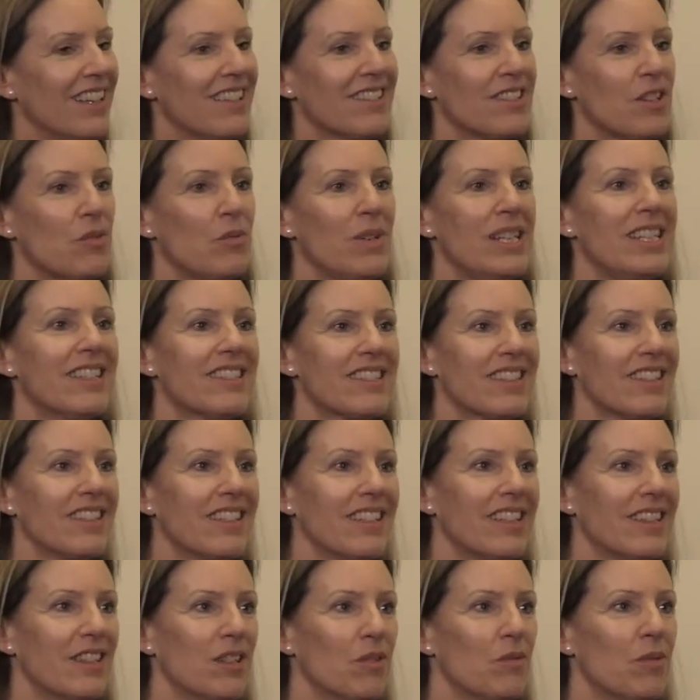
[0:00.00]
So we
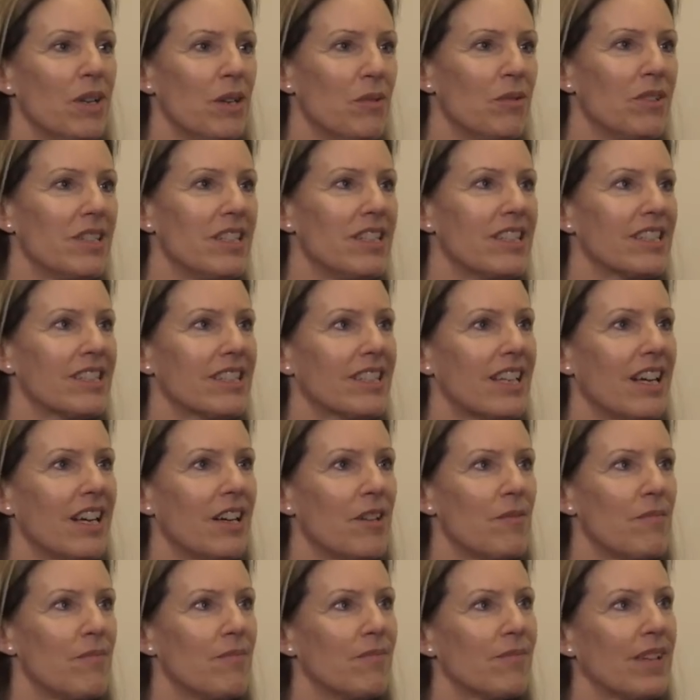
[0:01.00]
decided that we would
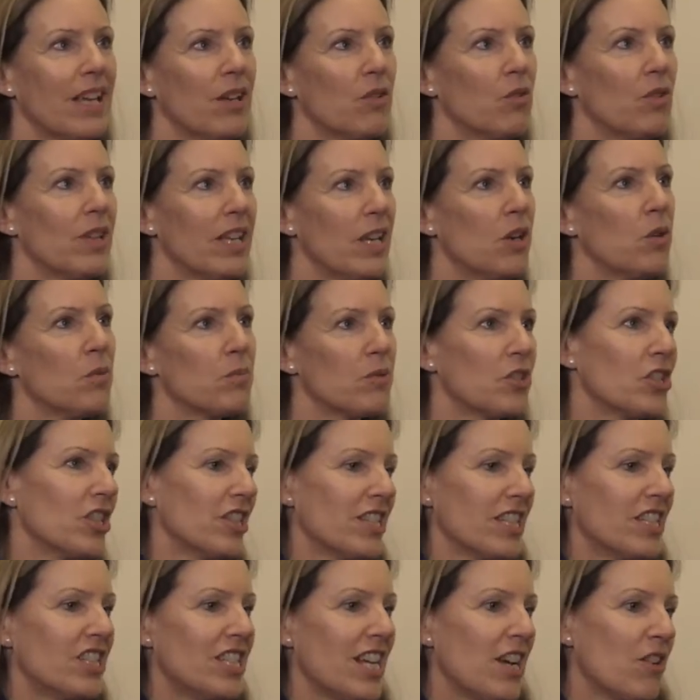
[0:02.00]
get all the
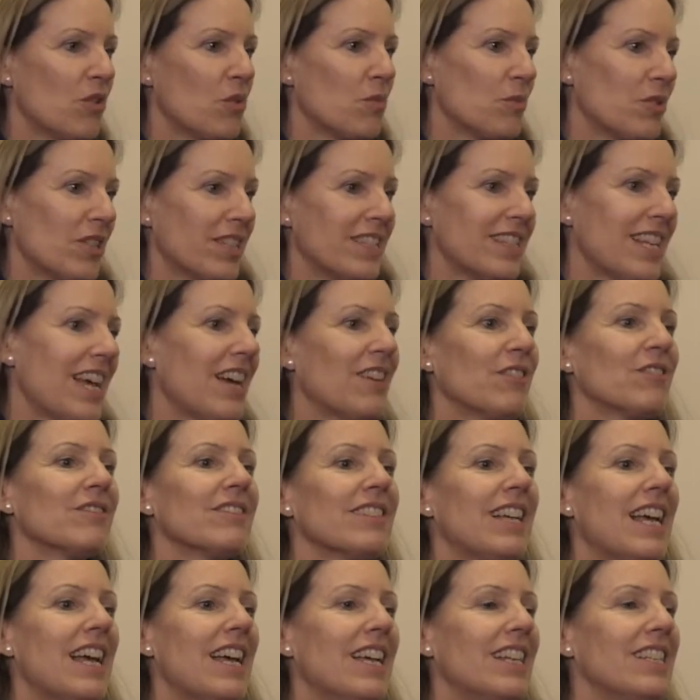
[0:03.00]
options, the share options out
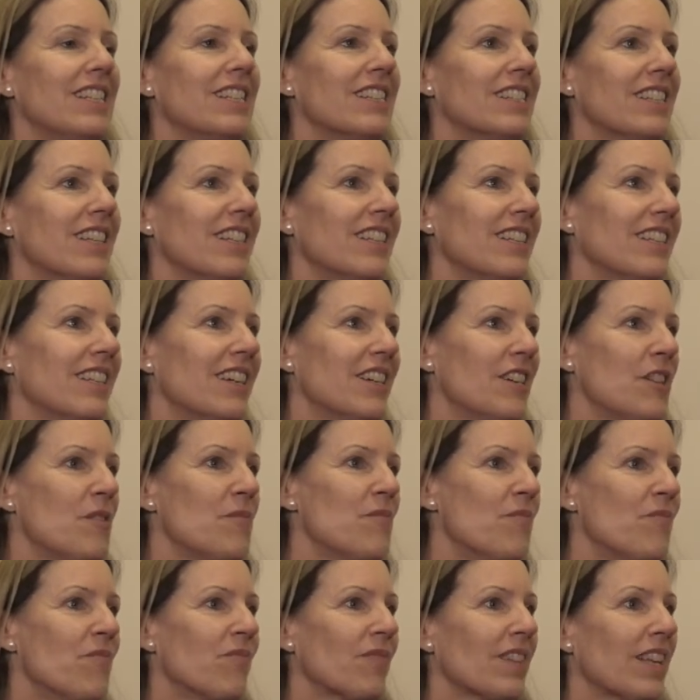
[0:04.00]
and
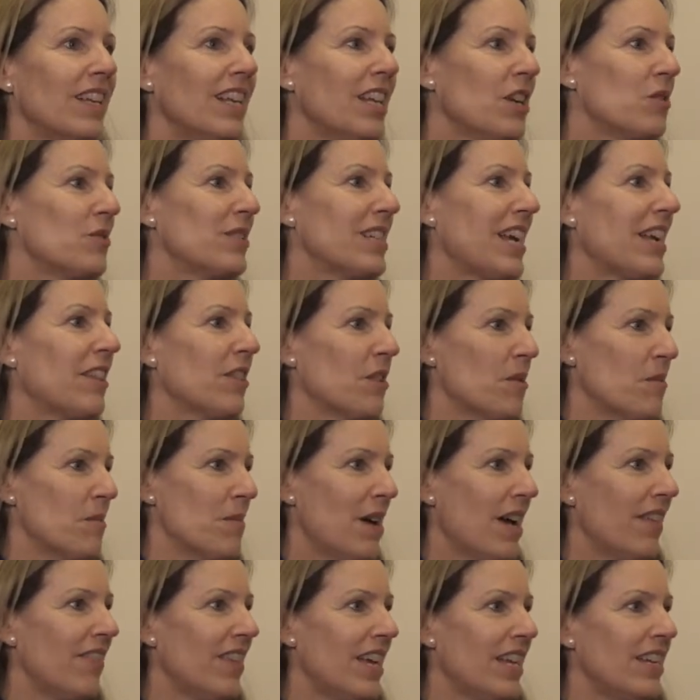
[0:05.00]
liquidate
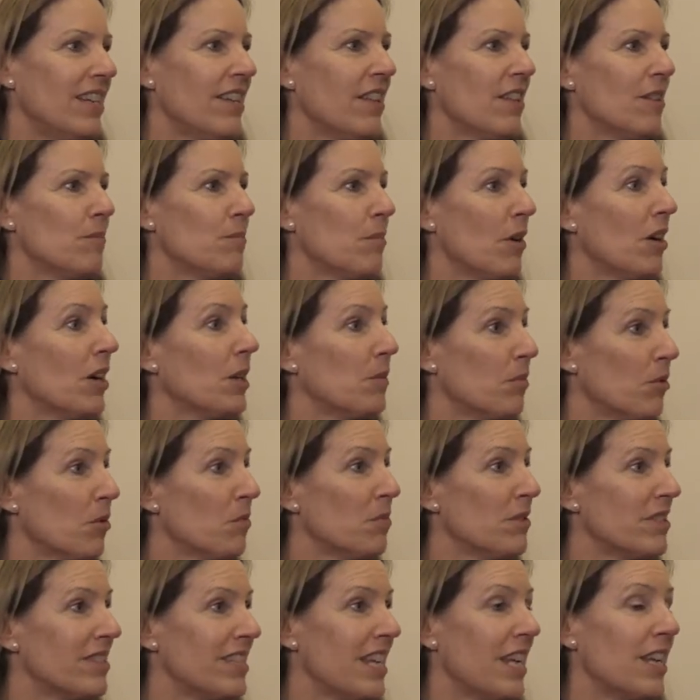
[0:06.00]
them and then buy
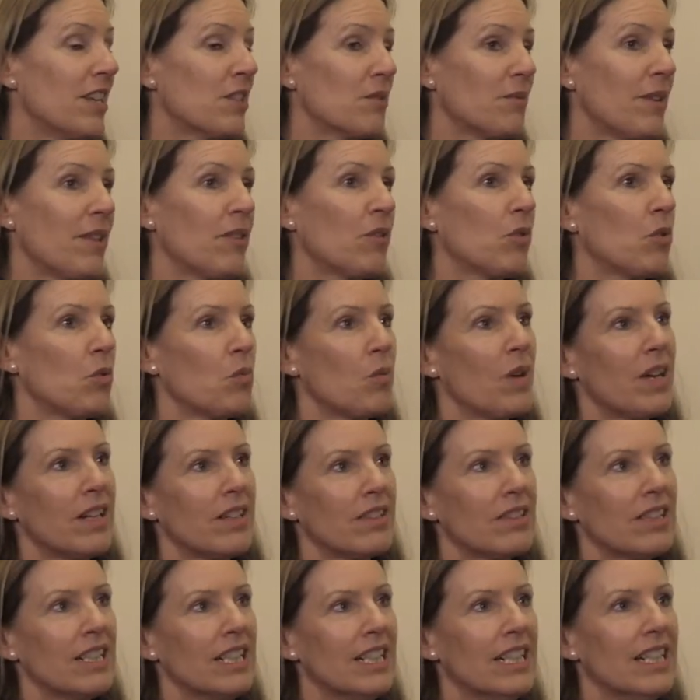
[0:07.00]
property, because we thought,
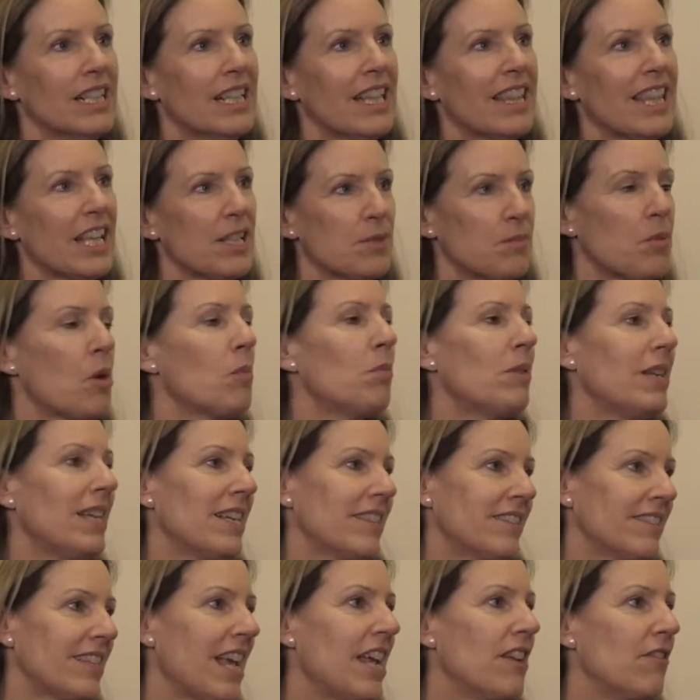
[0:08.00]
well, that's probably
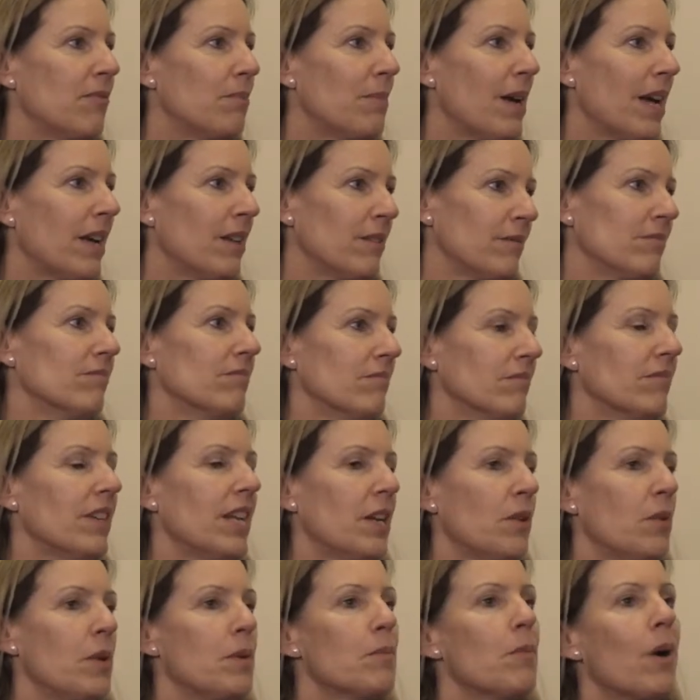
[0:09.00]
a safe bet.
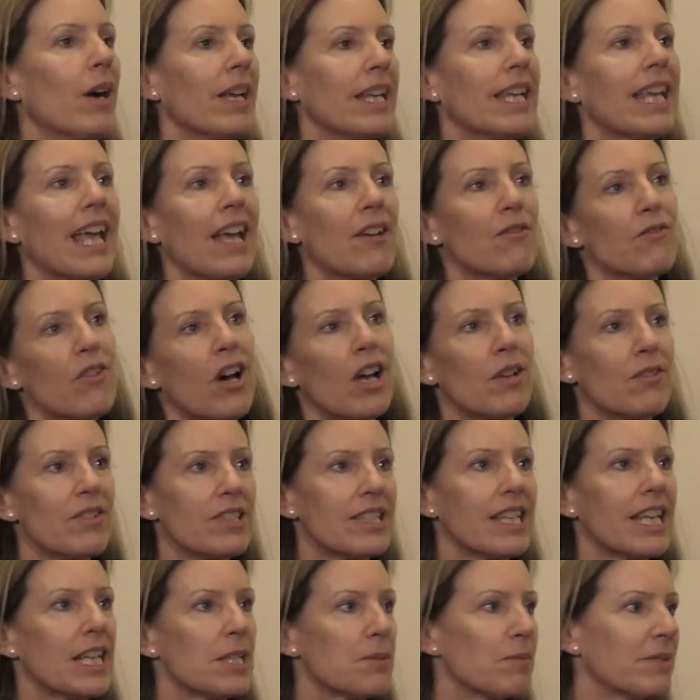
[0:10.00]
You know, we might get 5 or
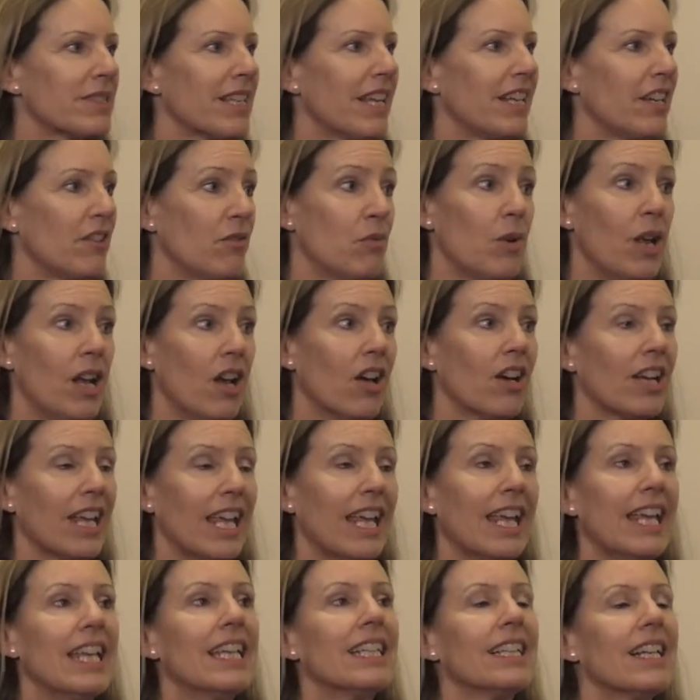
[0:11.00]
6% if we're
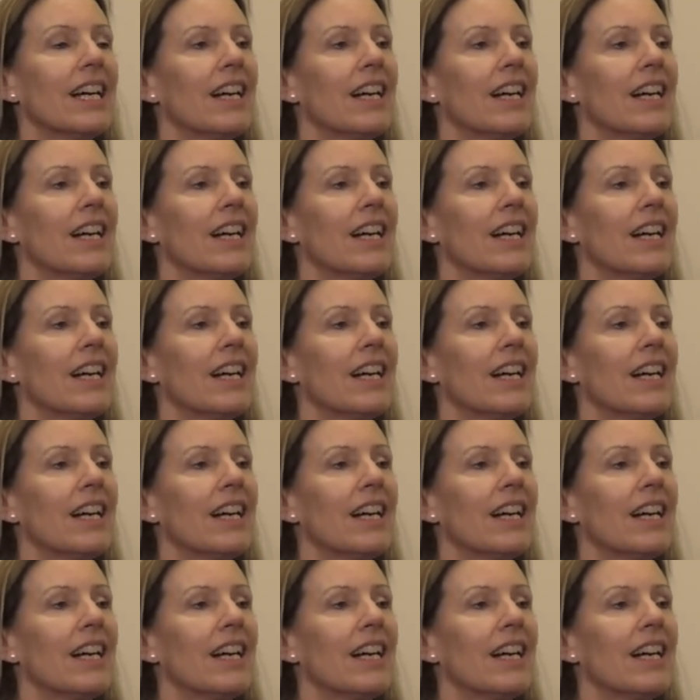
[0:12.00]
lucky.